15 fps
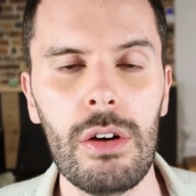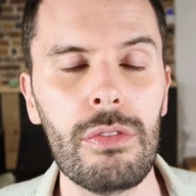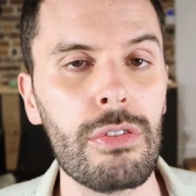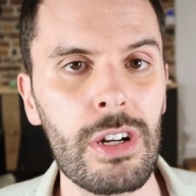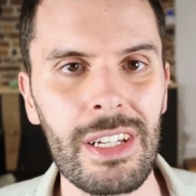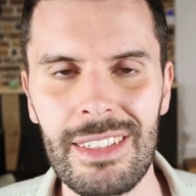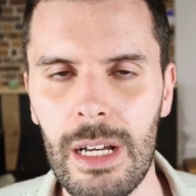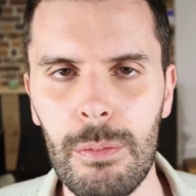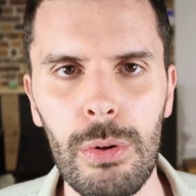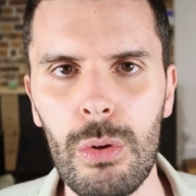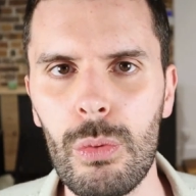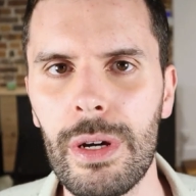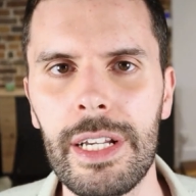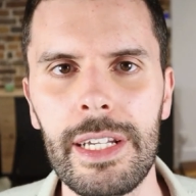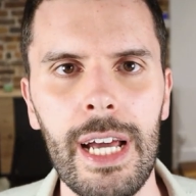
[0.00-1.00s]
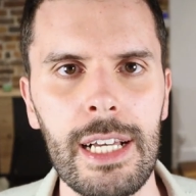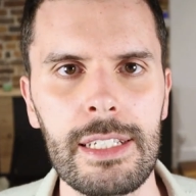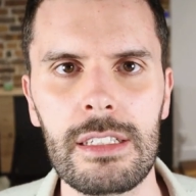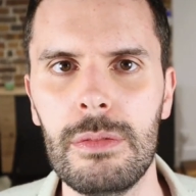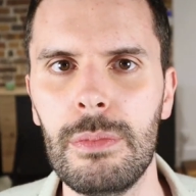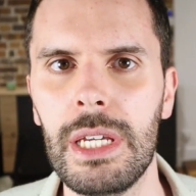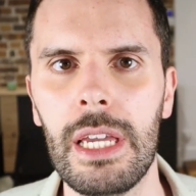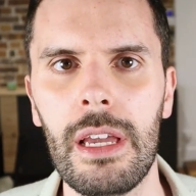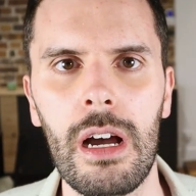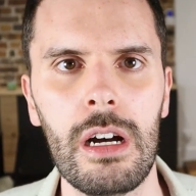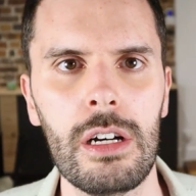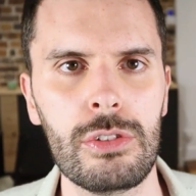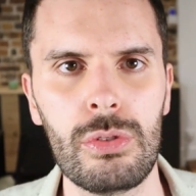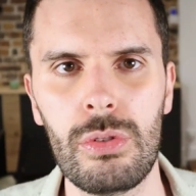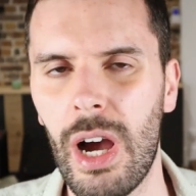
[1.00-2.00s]
For example, when it asked me
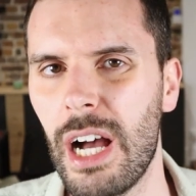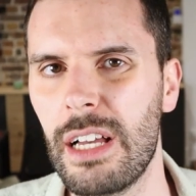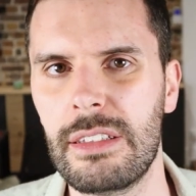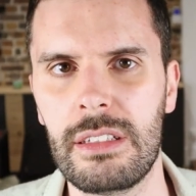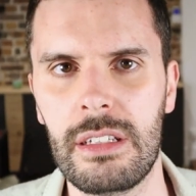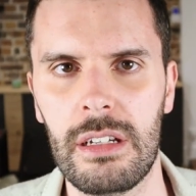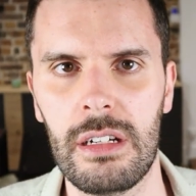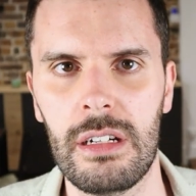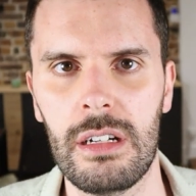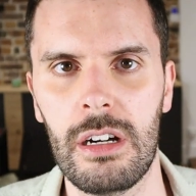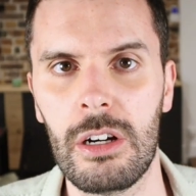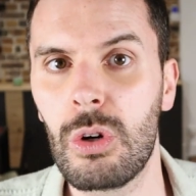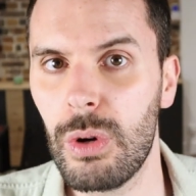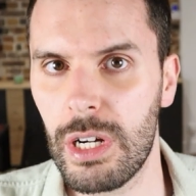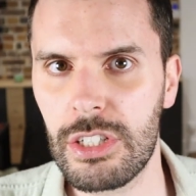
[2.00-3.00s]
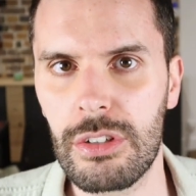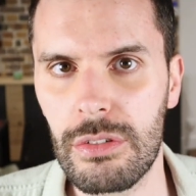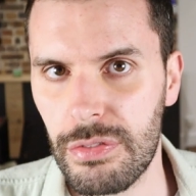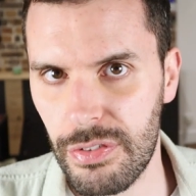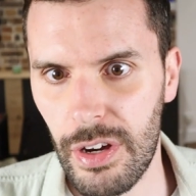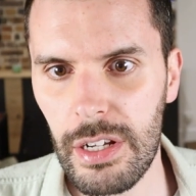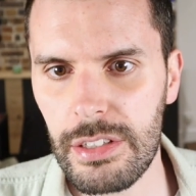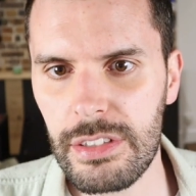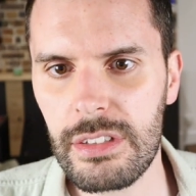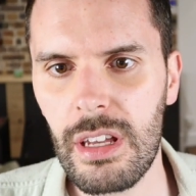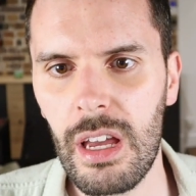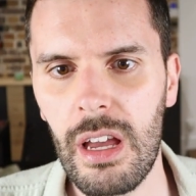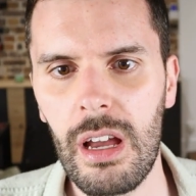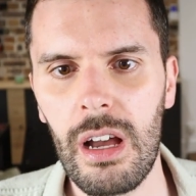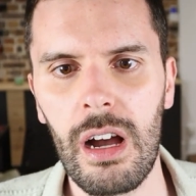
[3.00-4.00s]
to ask a question first,
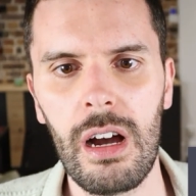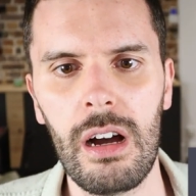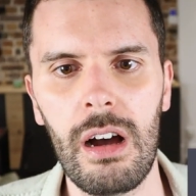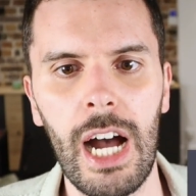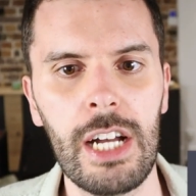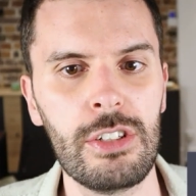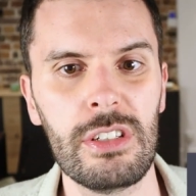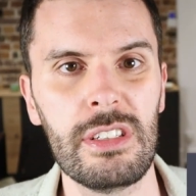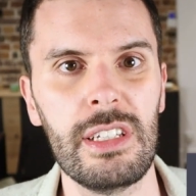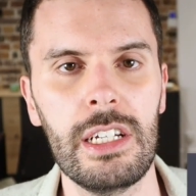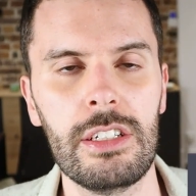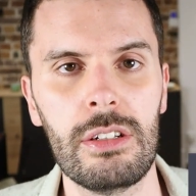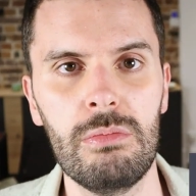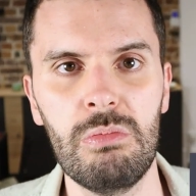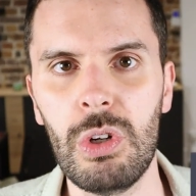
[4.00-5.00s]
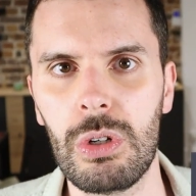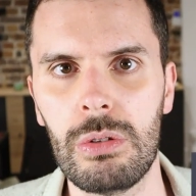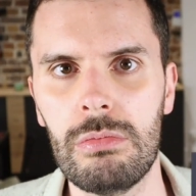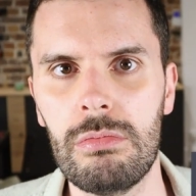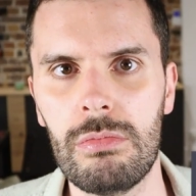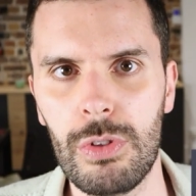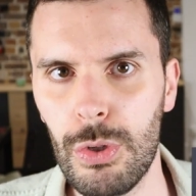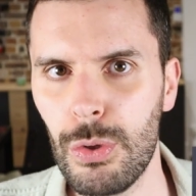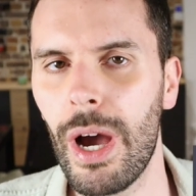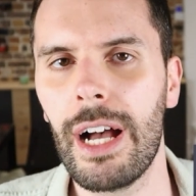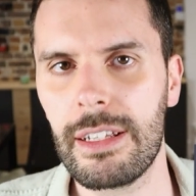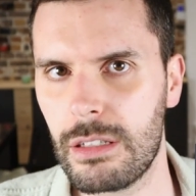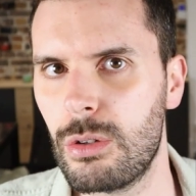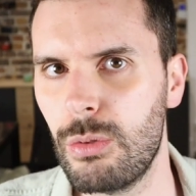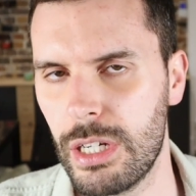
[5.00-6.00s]
I just said, no, you
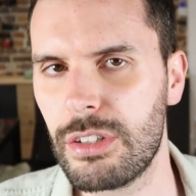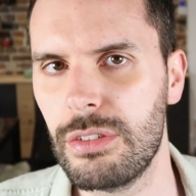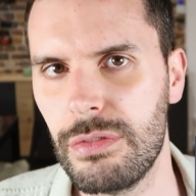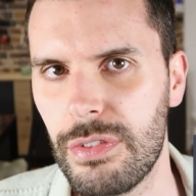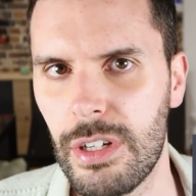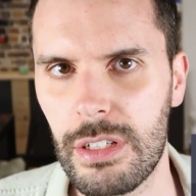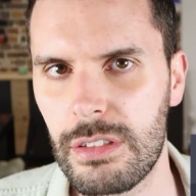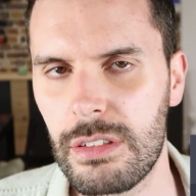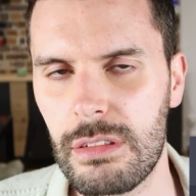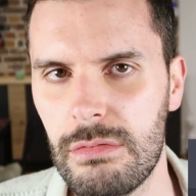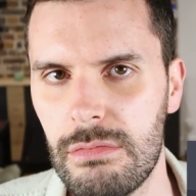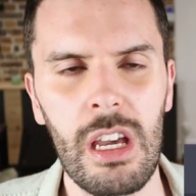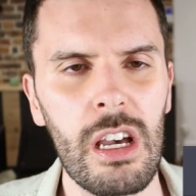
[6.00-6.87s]
ask a question first.